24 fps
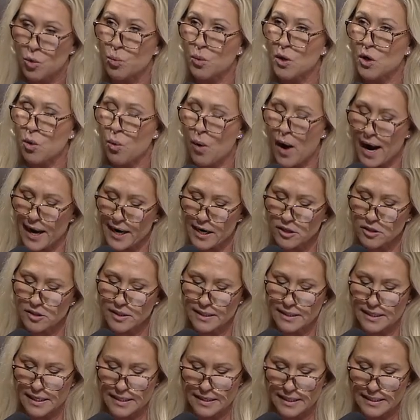
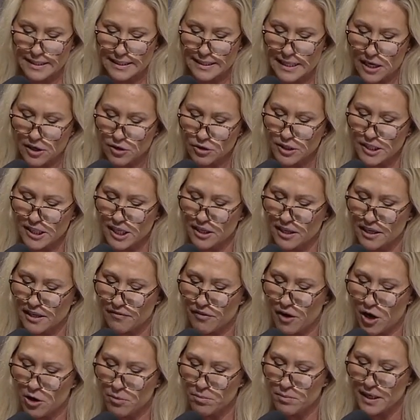requires that the Secretary
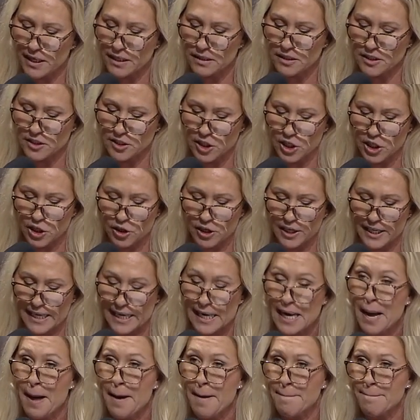of Homeland Security